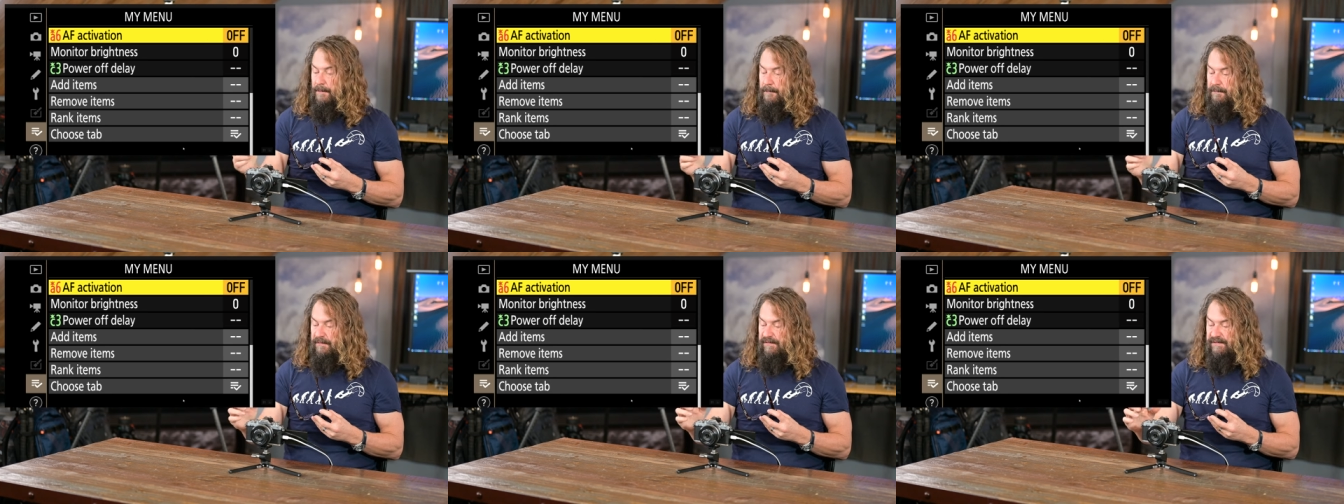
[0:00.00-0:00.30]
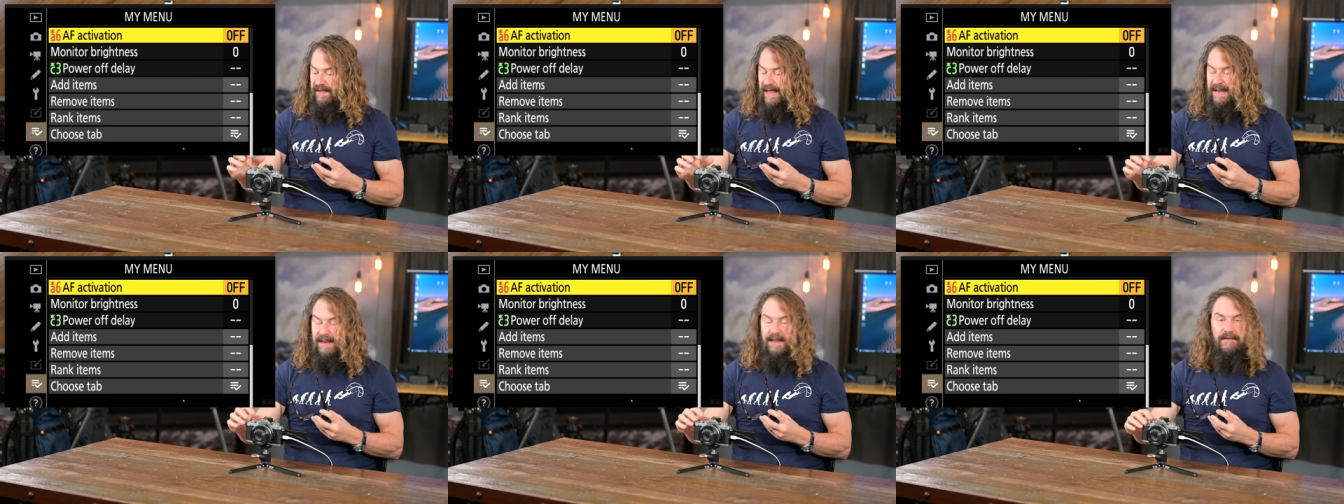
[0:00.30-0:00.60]

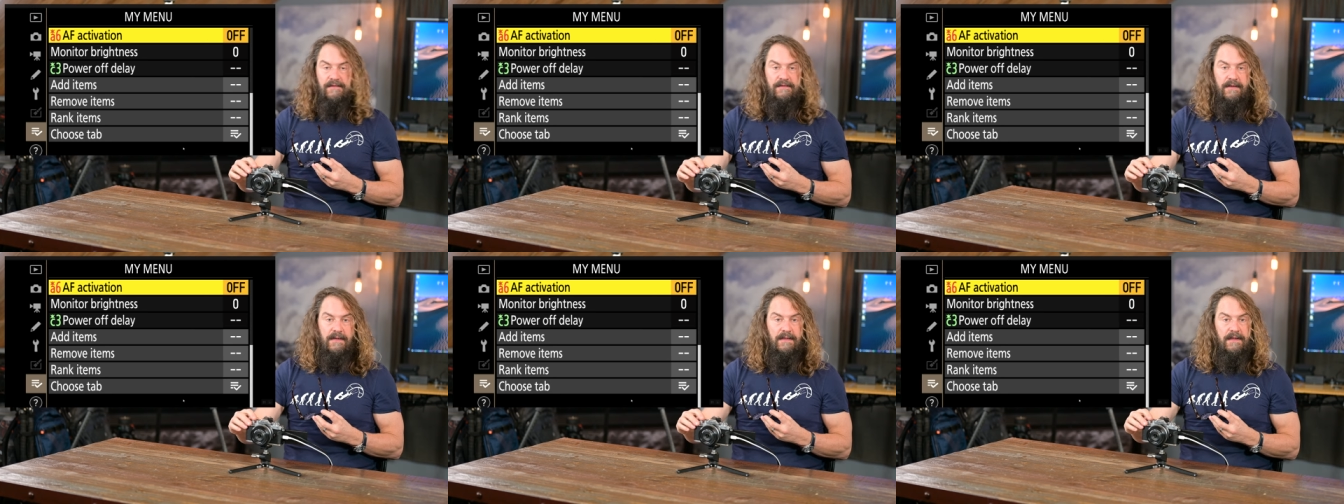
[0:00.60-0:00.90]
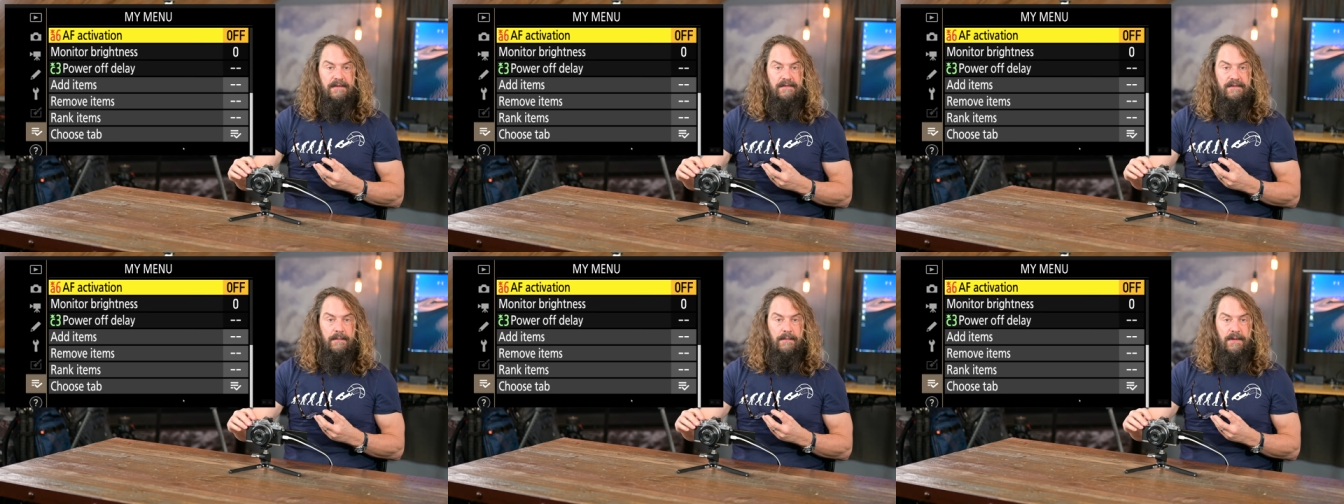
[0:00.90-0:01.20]
set it so
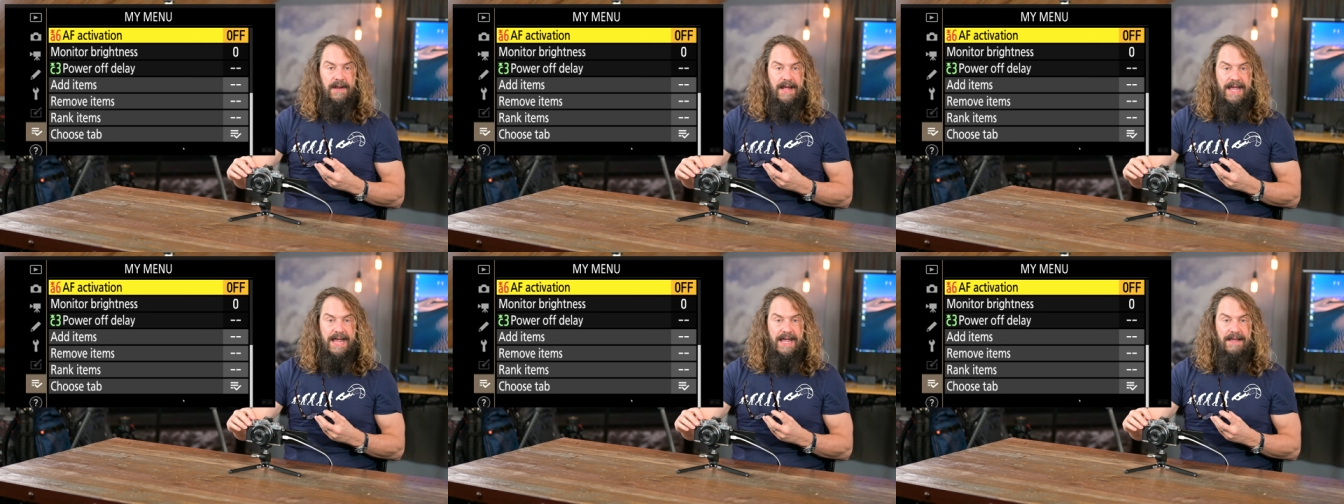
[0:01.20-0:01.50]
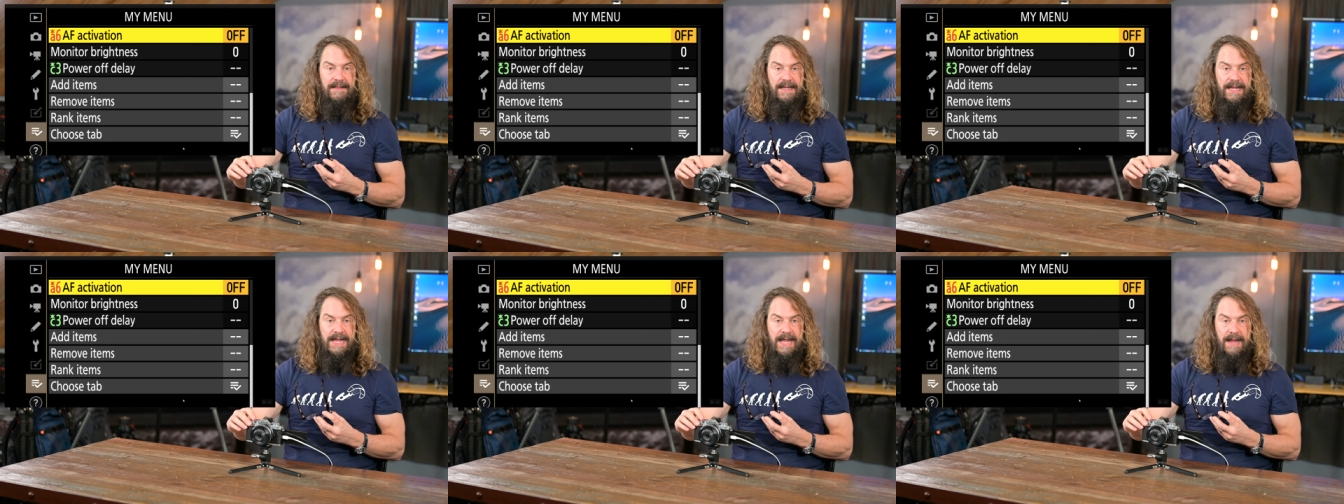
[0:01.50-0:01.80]
that someone I
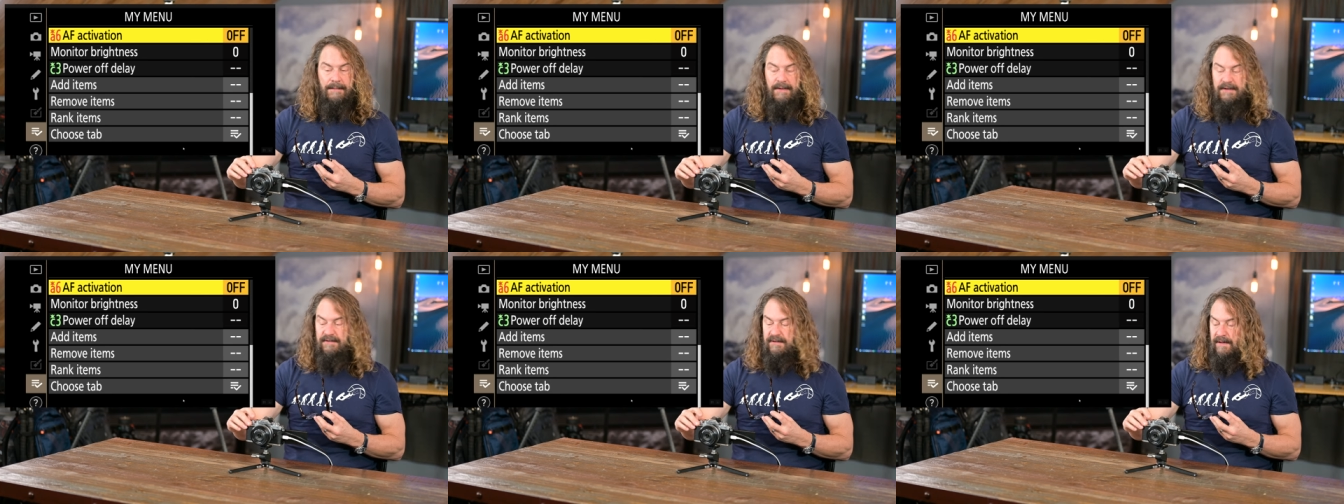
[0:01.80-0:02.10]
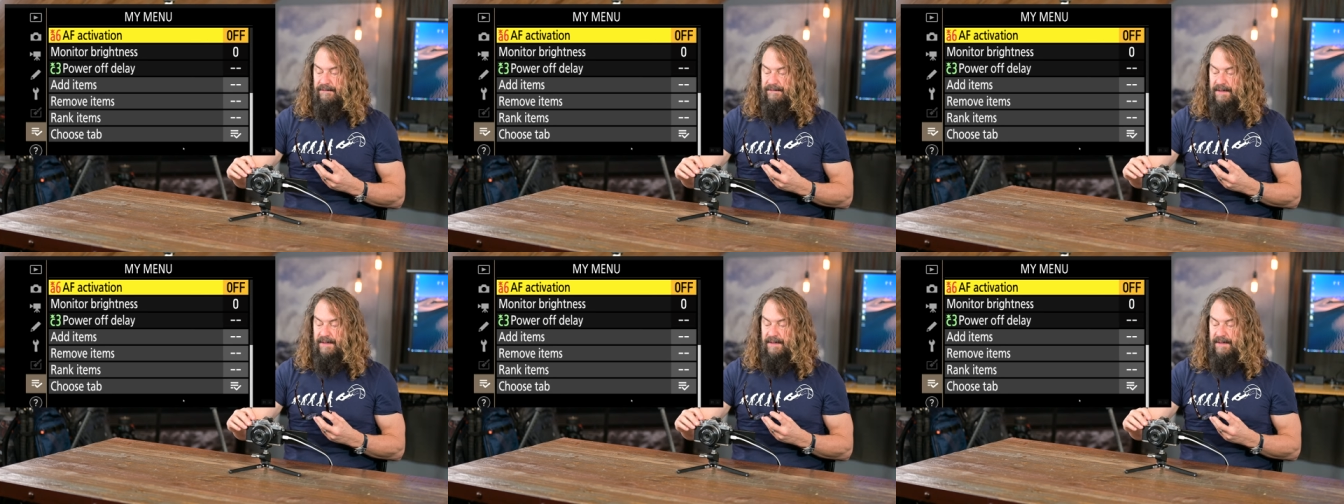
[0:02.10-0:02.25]
hand the camera to,